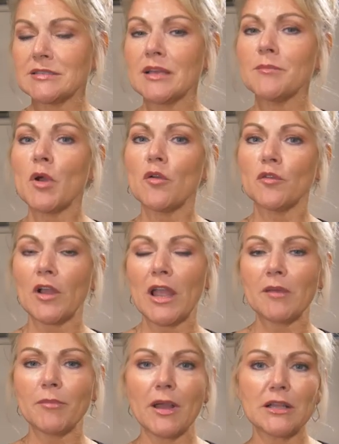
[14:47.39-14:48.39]
Some
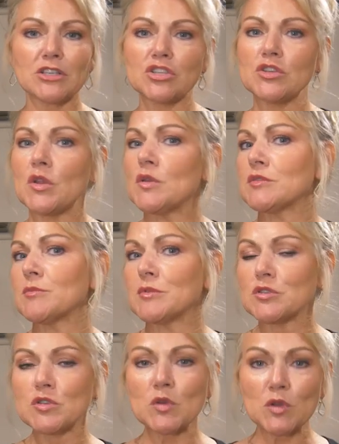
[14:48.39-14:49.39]
overhead bunks, you notice them
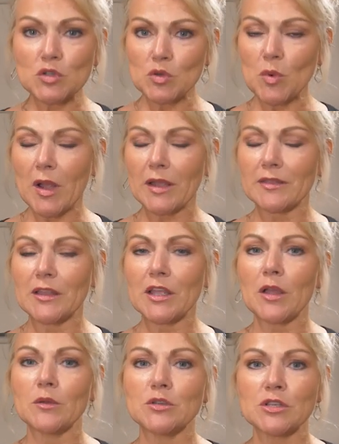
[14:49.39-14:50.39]
as soon as you walk in the
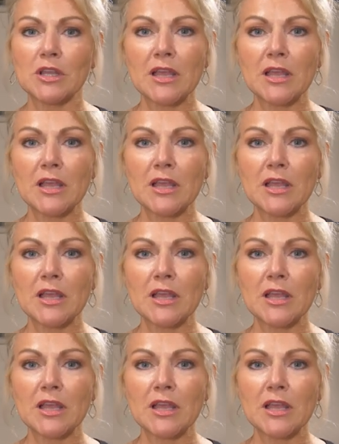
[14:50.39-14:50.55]
coach.